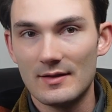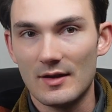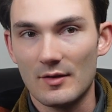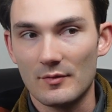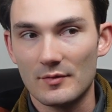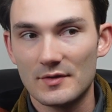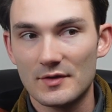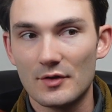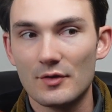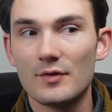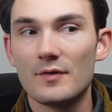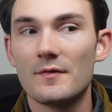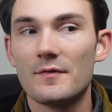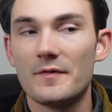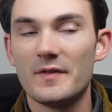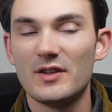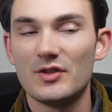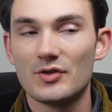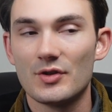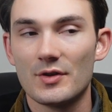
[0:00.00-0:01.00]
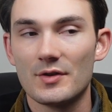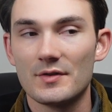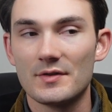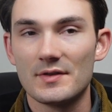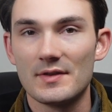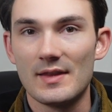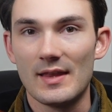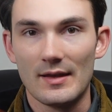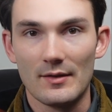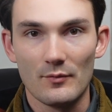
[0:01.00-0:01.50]
you know certain
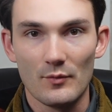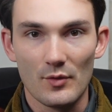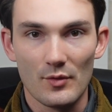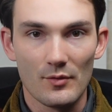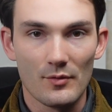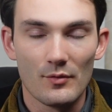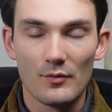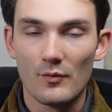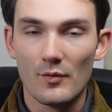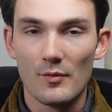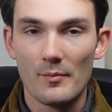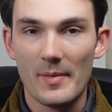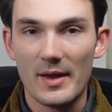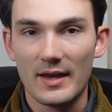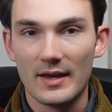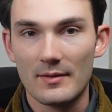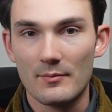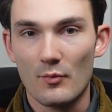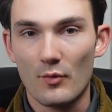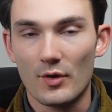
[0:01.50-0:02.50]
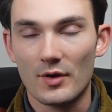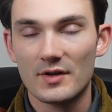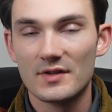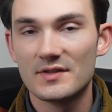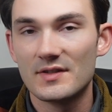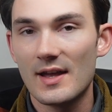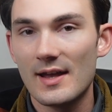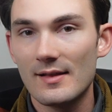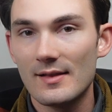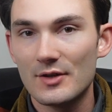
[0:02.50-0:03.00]
features that will will make it more
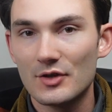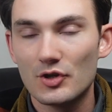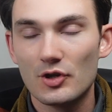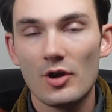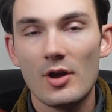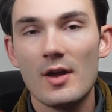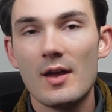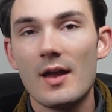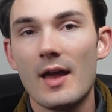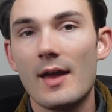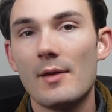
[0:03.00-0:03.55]
stylish